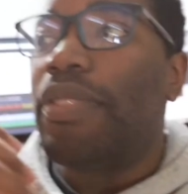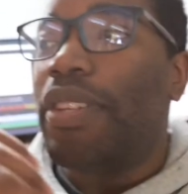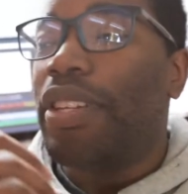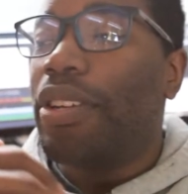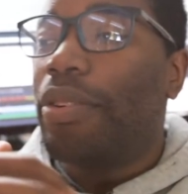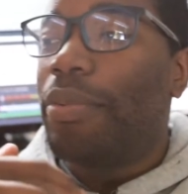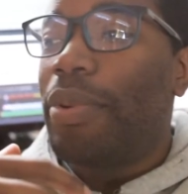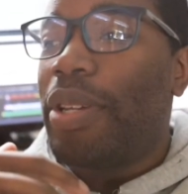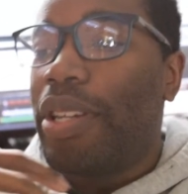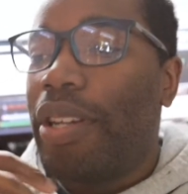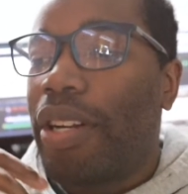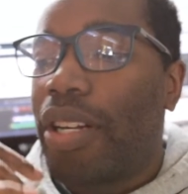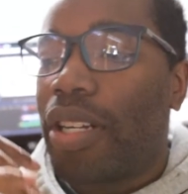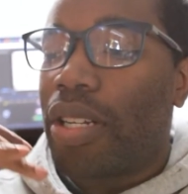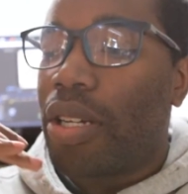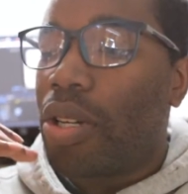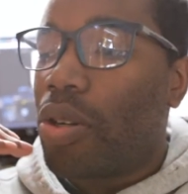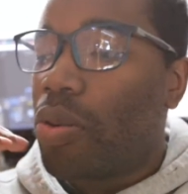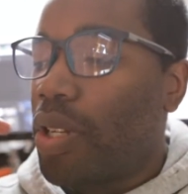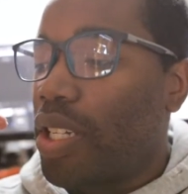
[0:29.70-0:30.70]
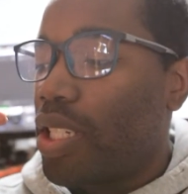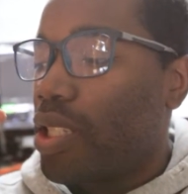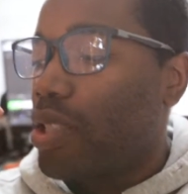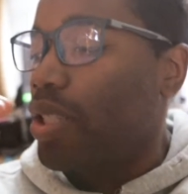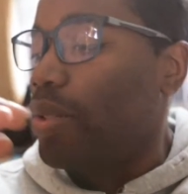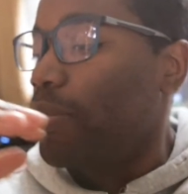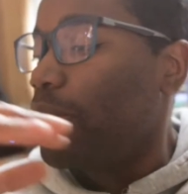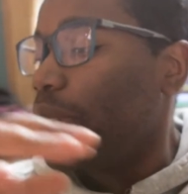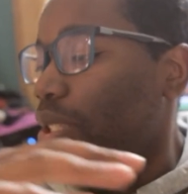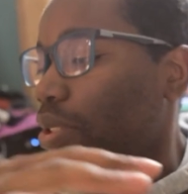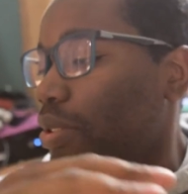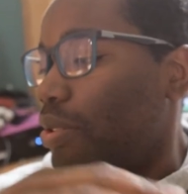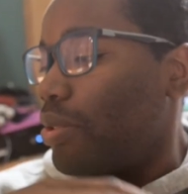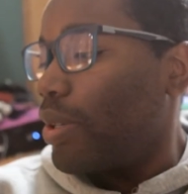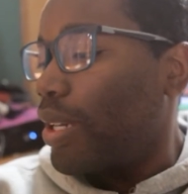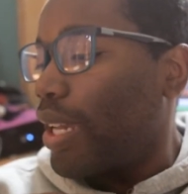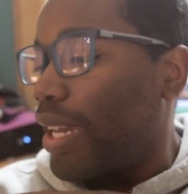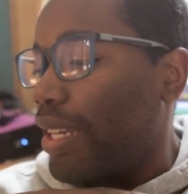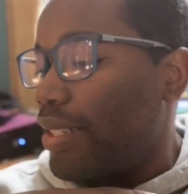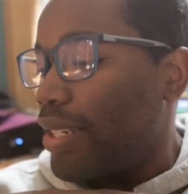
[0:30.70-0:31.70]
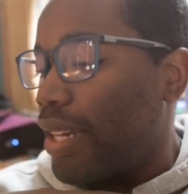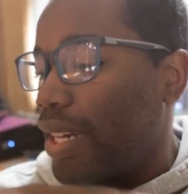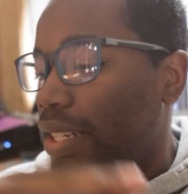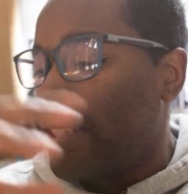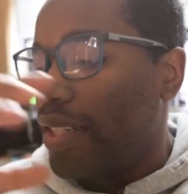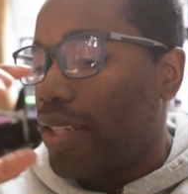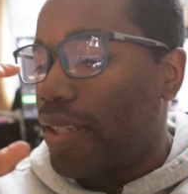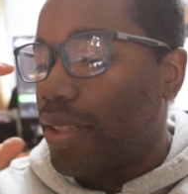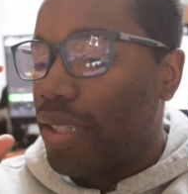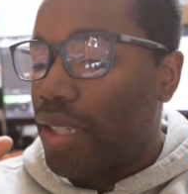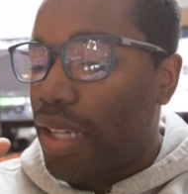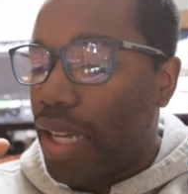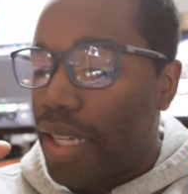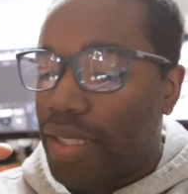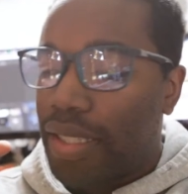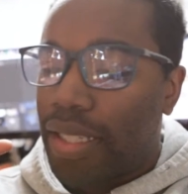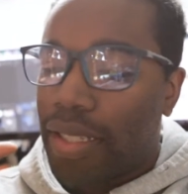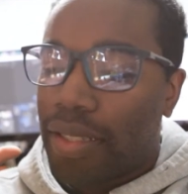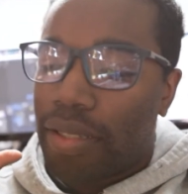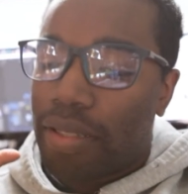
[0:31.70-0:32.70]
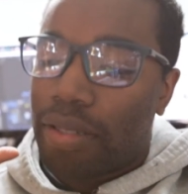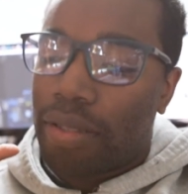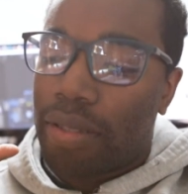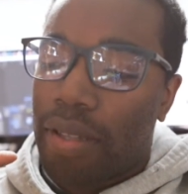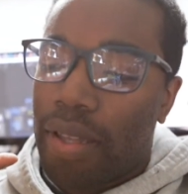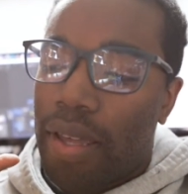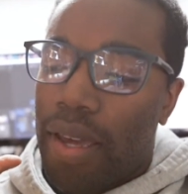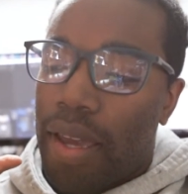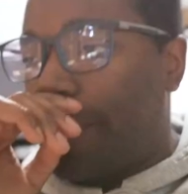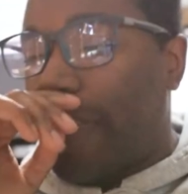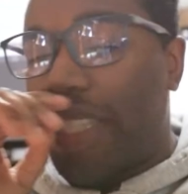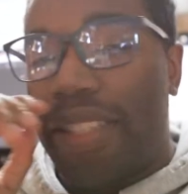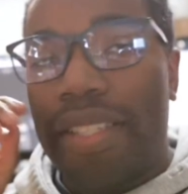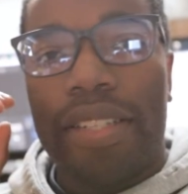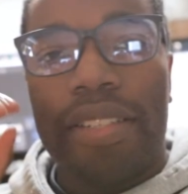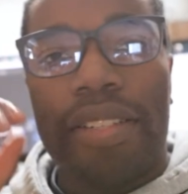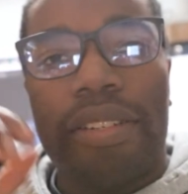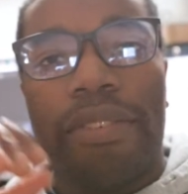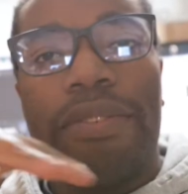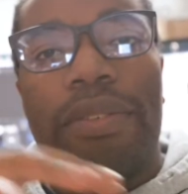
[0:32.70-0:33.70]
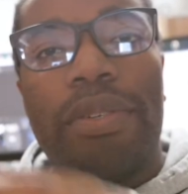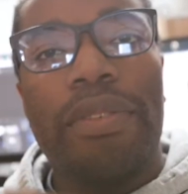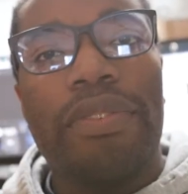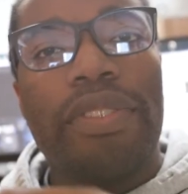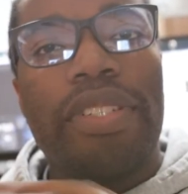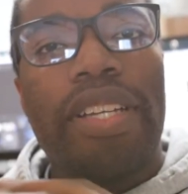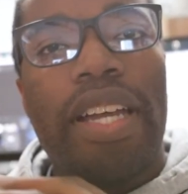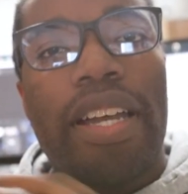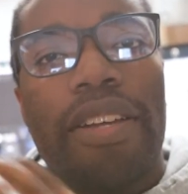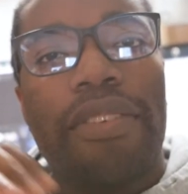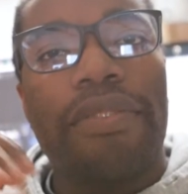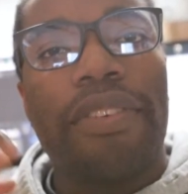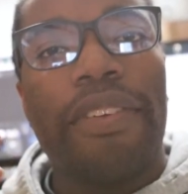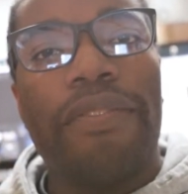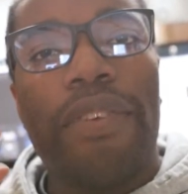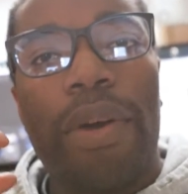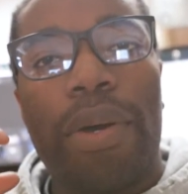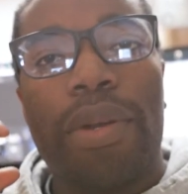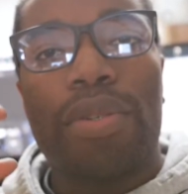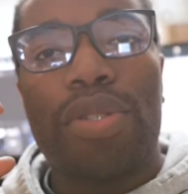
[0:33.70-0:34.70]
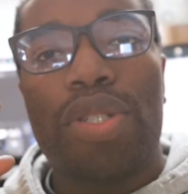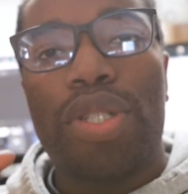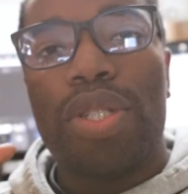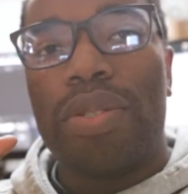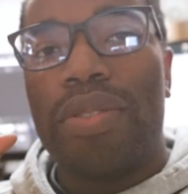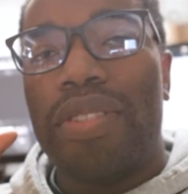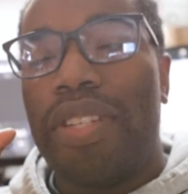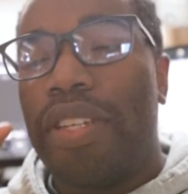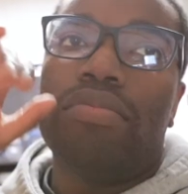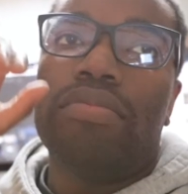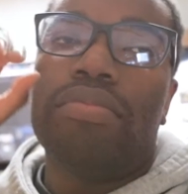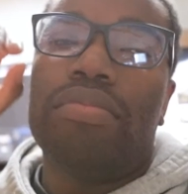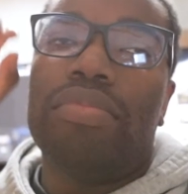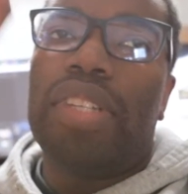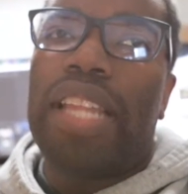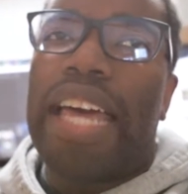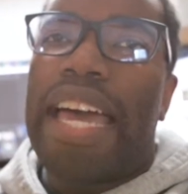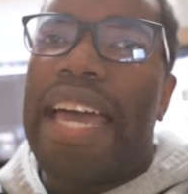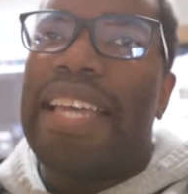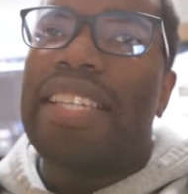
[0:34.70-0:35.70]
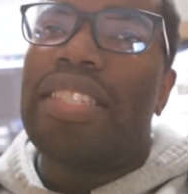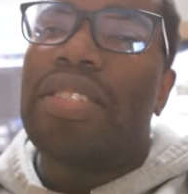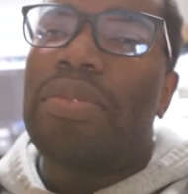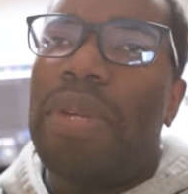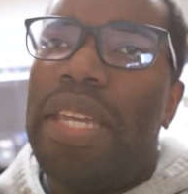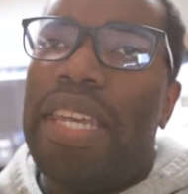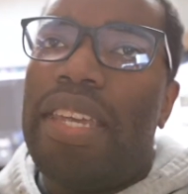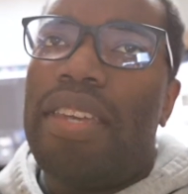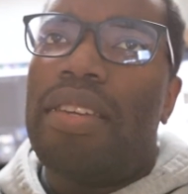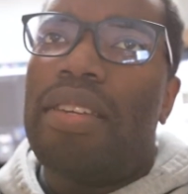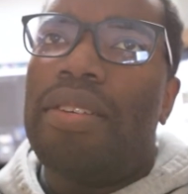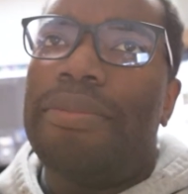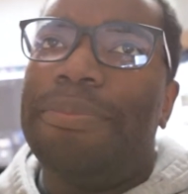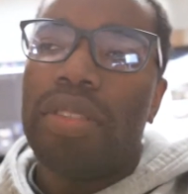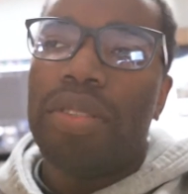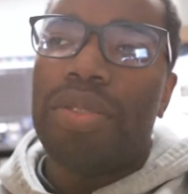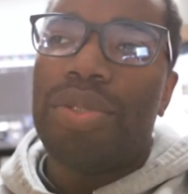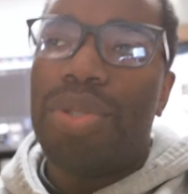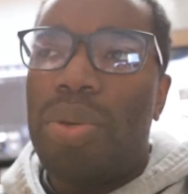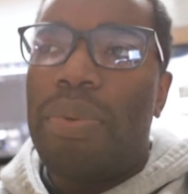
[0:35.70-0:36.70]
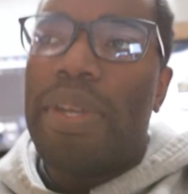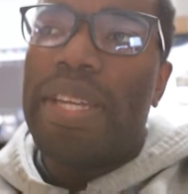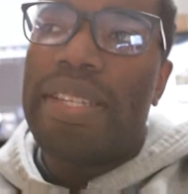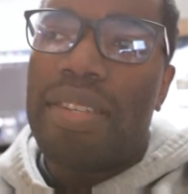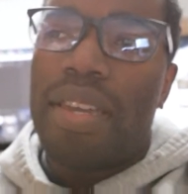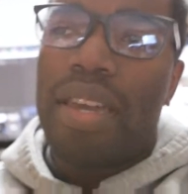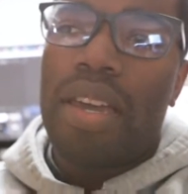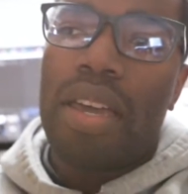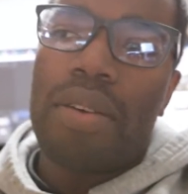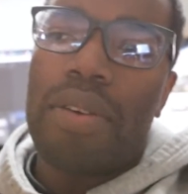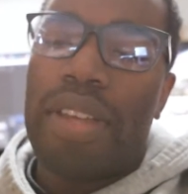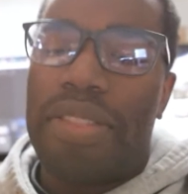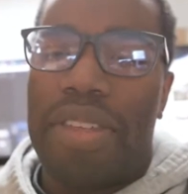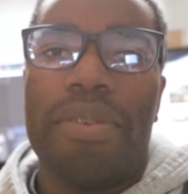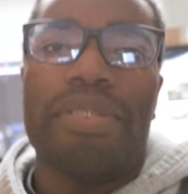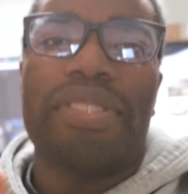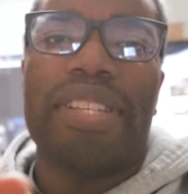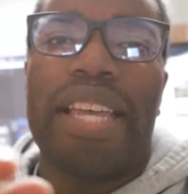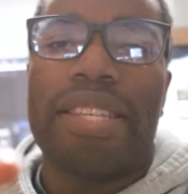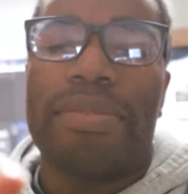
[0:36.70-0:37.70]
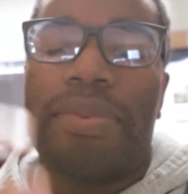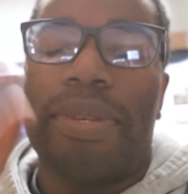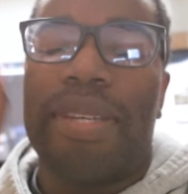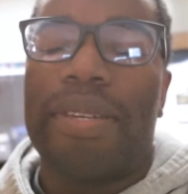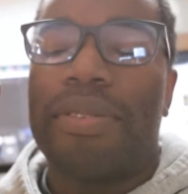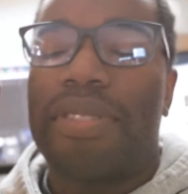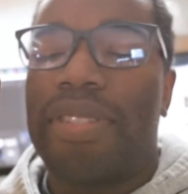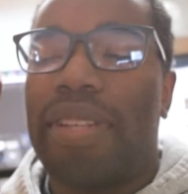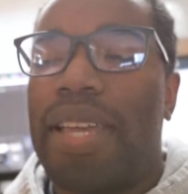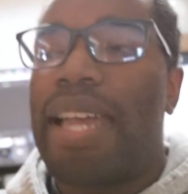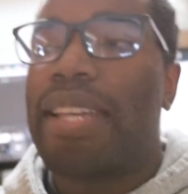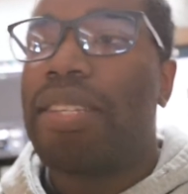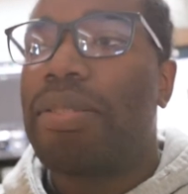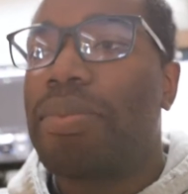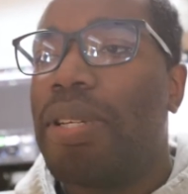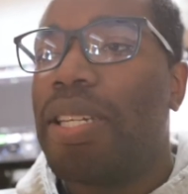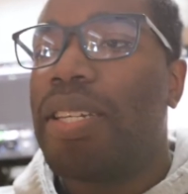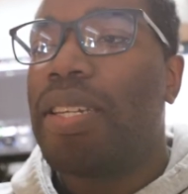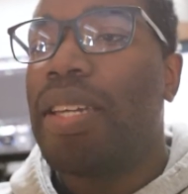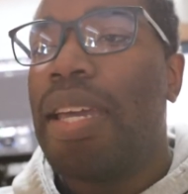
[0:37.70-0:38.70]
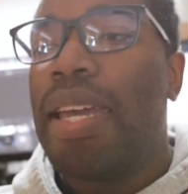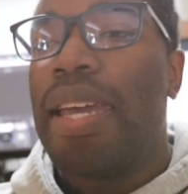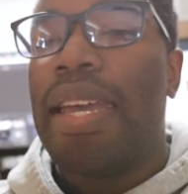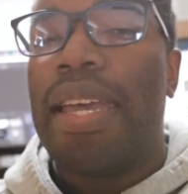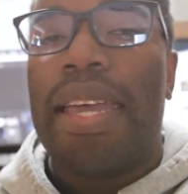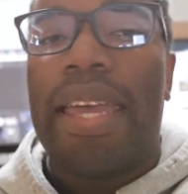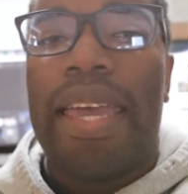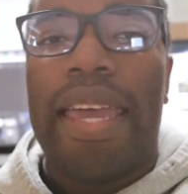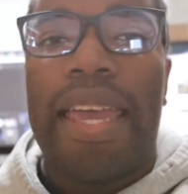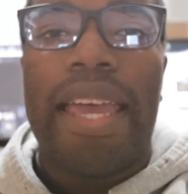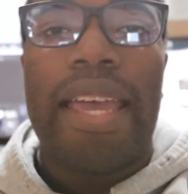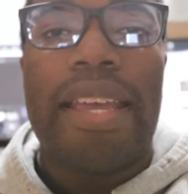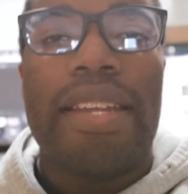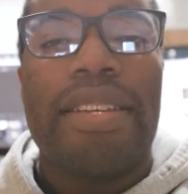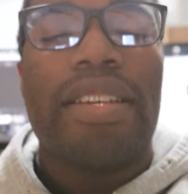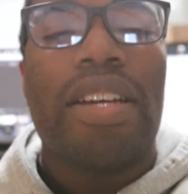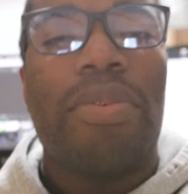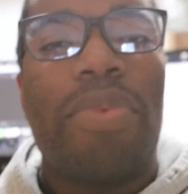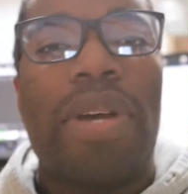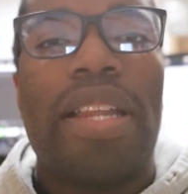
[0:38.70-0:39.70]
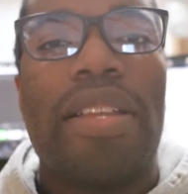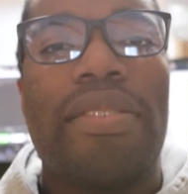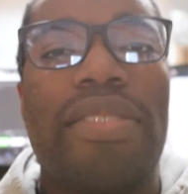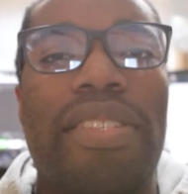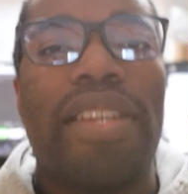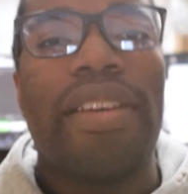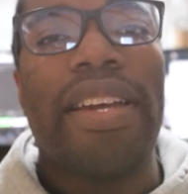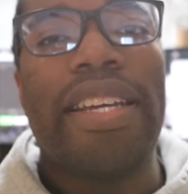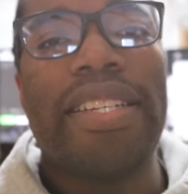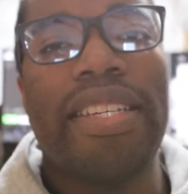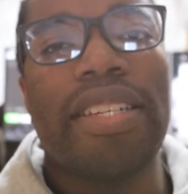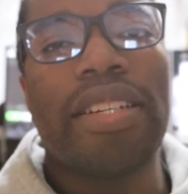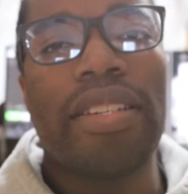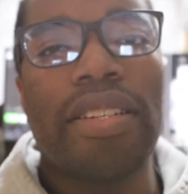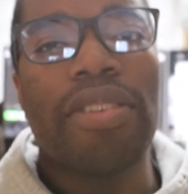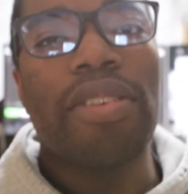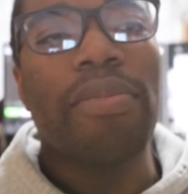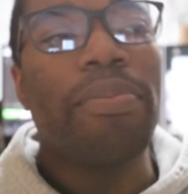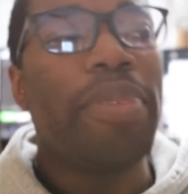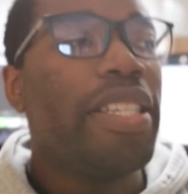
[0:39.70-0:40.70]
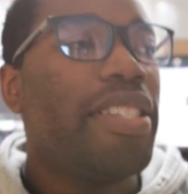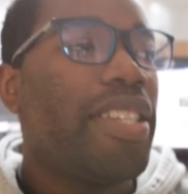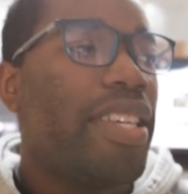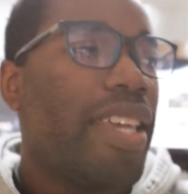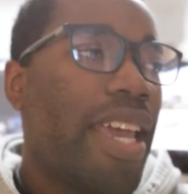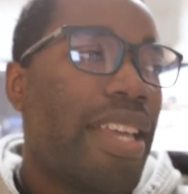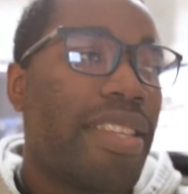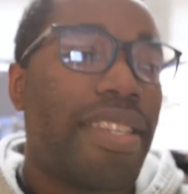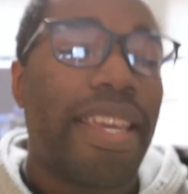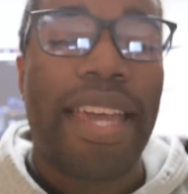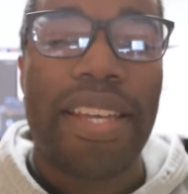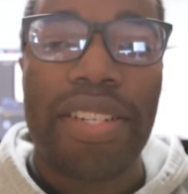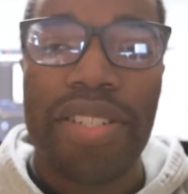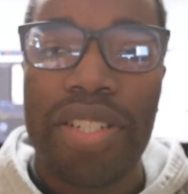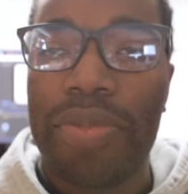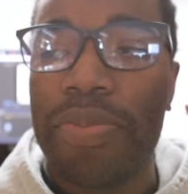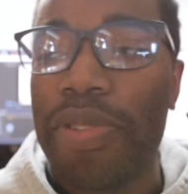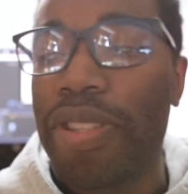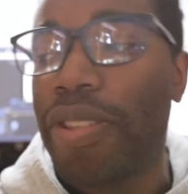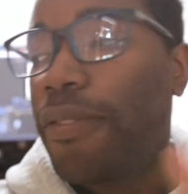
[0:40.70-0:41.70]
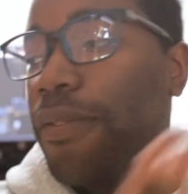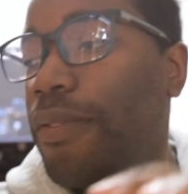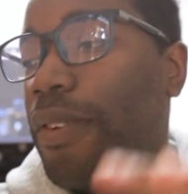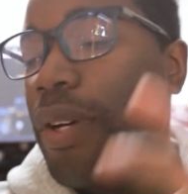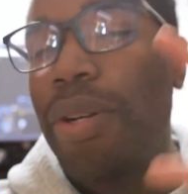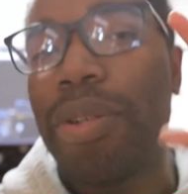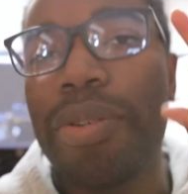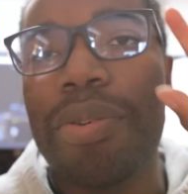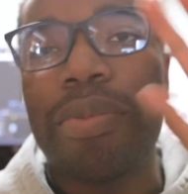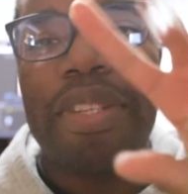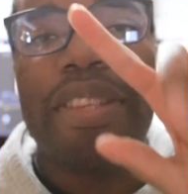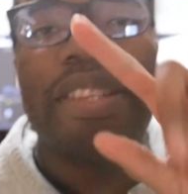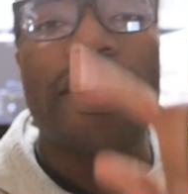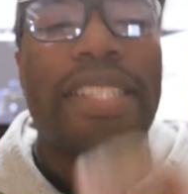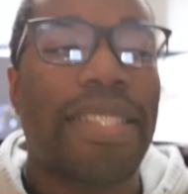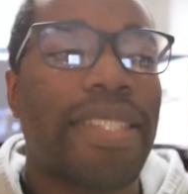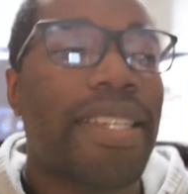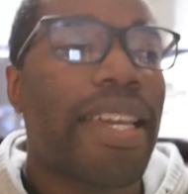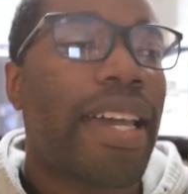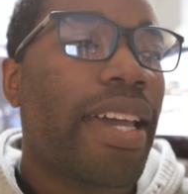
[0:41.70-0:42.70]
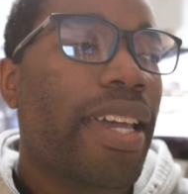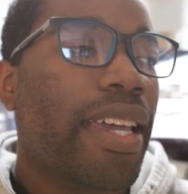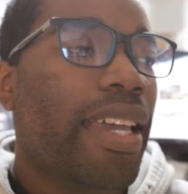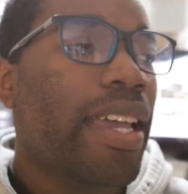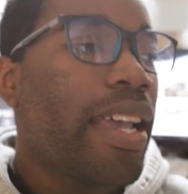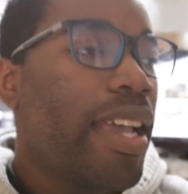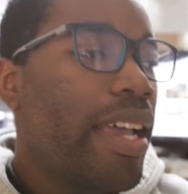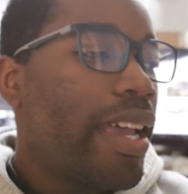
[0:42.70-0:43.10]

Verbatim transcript: video, we are going to be doing. I, I did a I did a little I did a little food photography photo shoot last week two weeks ago. I think it was last week. It was last week. And uh, while I was there, I did a little BTS action with the phone with this guy.